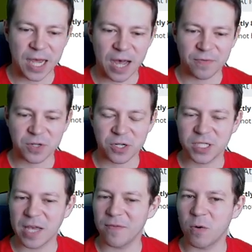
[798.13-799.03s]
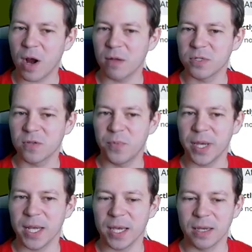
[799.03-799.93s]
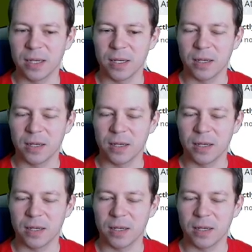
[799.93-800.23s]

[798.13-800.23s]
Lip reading: after 7 rounds of bidding,